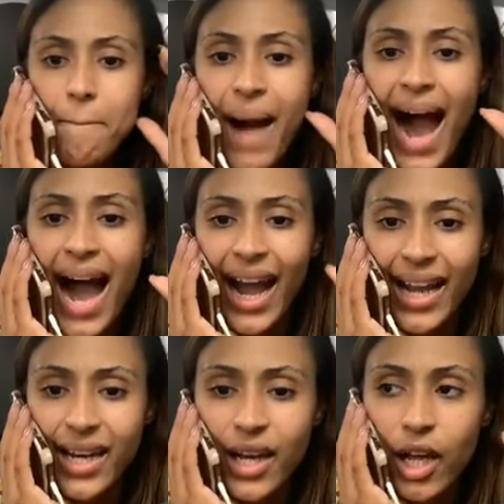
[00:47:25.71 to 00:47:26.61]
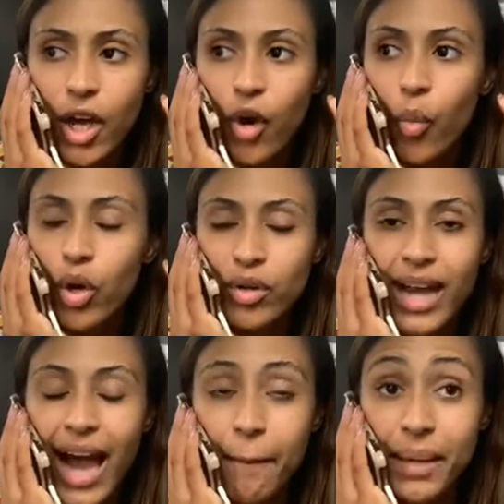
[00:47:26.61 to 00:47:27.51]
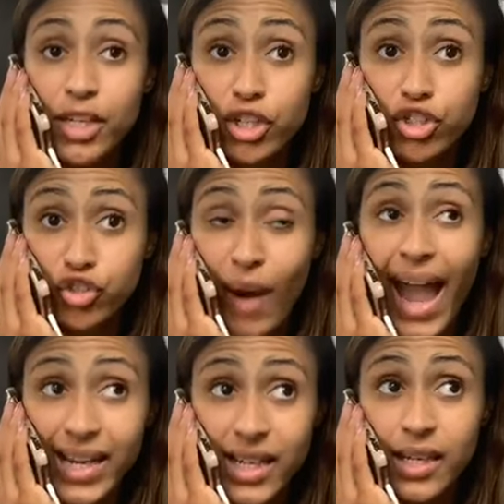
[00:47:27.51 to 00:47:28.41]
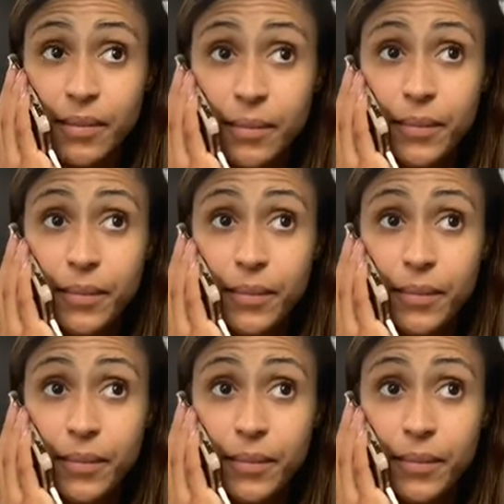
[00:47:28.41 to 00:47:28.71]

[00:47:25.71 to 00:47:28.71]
mind will not be distracted.